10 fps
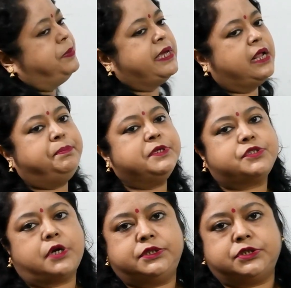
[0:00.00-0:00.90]
PLP
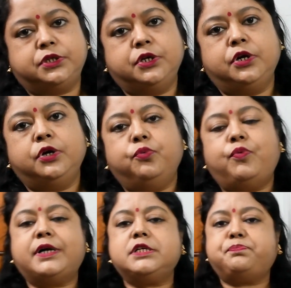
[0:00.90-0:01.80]
structure.
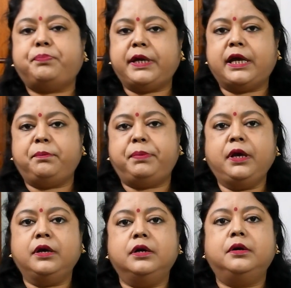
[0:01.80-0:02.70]
What is PLP?
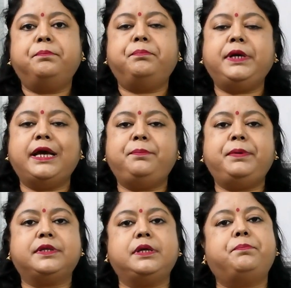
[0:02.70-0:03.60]

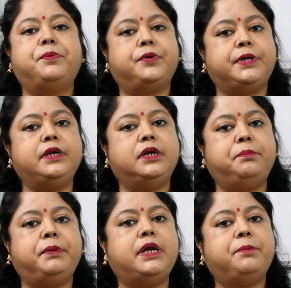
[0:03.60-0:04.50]
PLP is the protein,
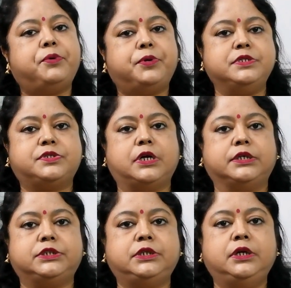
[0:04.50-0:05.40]
lipid and protein
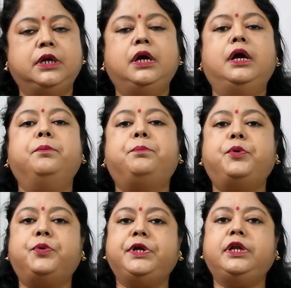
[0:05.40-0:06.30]
structure.
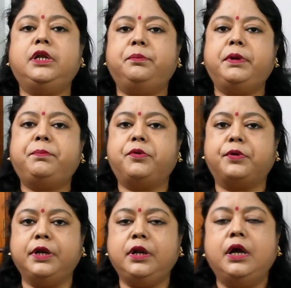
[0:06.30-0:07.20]
Protein, lipid,
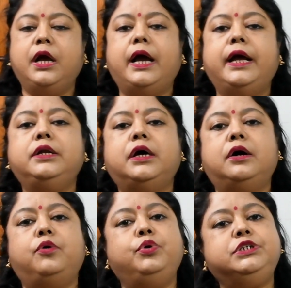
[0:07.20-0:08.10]
protein, and
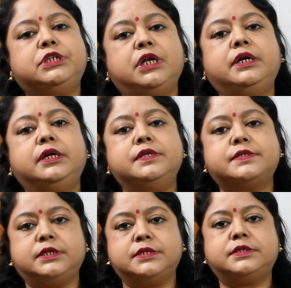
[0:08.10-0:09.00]
we shall
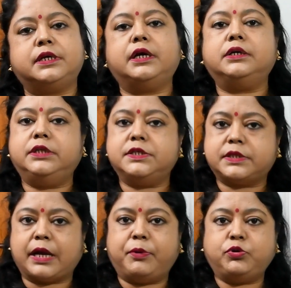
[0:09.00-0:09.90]
discuss
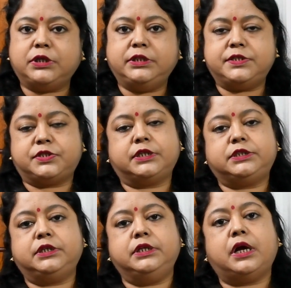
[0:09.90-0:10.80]
this about this
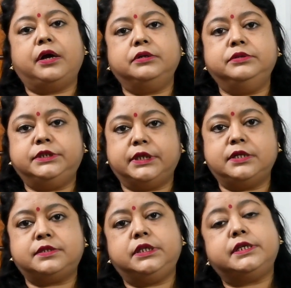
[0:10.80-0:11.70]
structure in
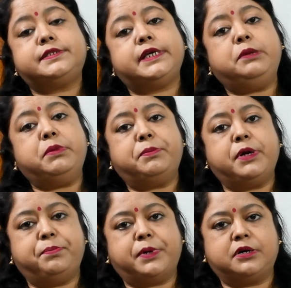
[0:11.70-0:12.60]
details in the cell
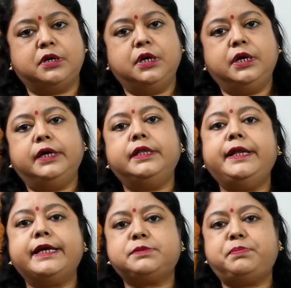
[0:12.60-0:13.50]
membrane part. In the
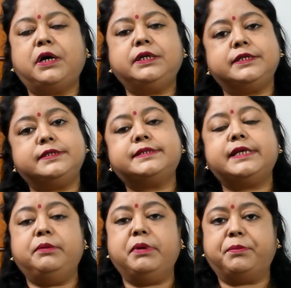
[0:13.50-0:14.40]
next part, there is the
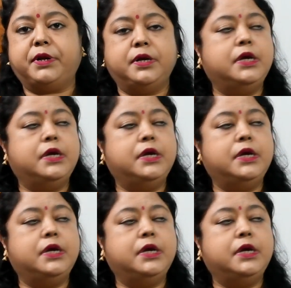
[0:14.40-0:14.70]
cell membrane,